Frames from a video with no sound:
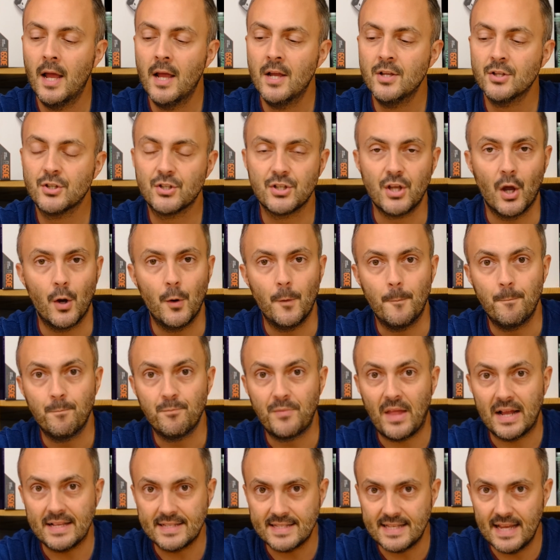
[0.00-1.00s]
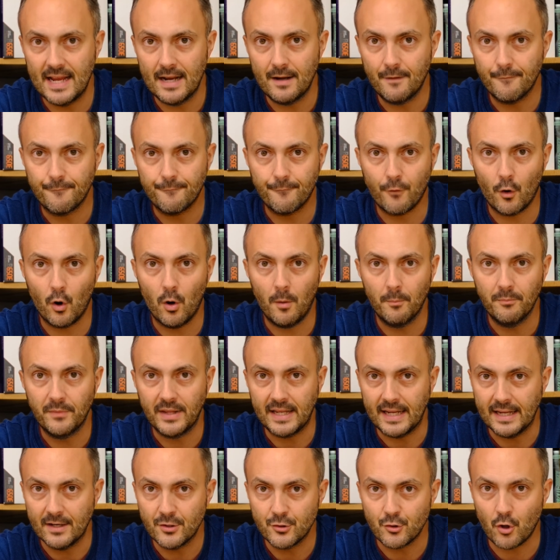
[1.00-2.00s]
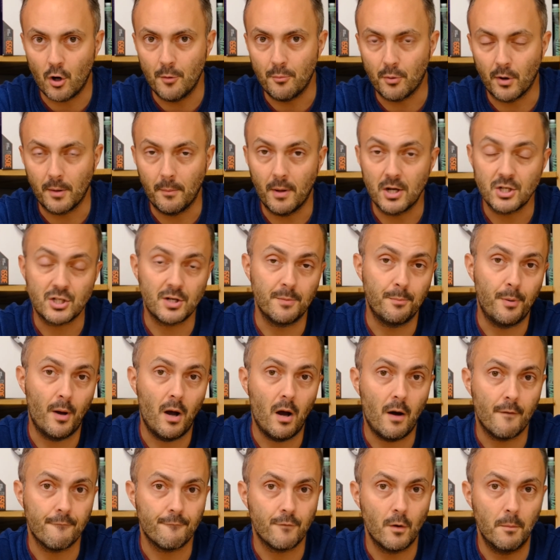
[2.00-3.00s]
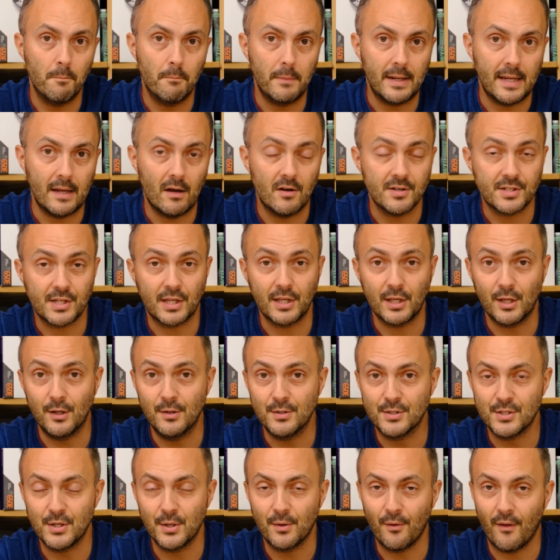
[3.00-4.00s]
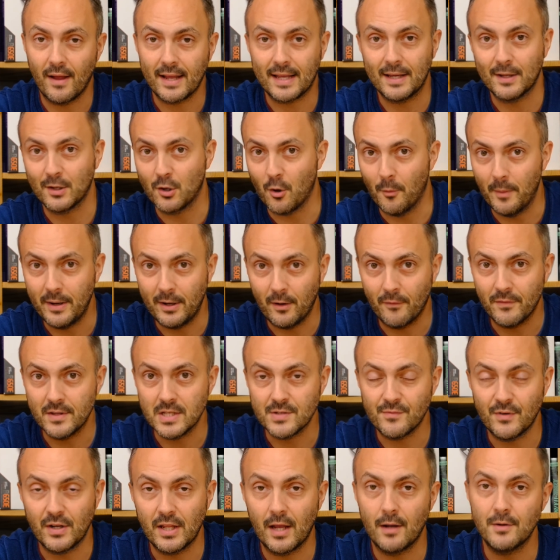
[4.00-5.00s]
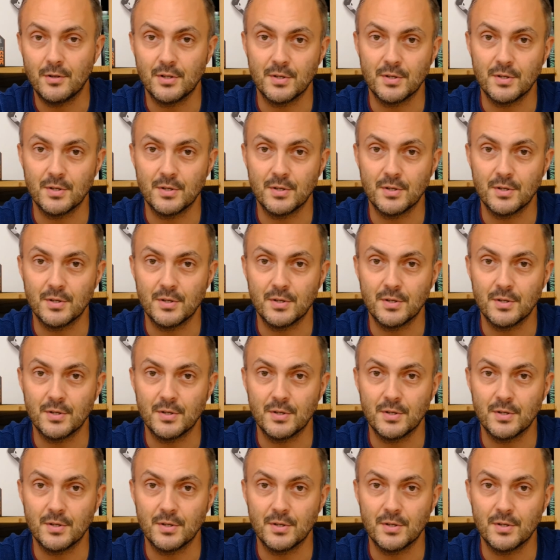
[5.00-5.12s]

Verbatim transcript: So that's it from the intro pretty much, apart from me asking you to like and comment on this video.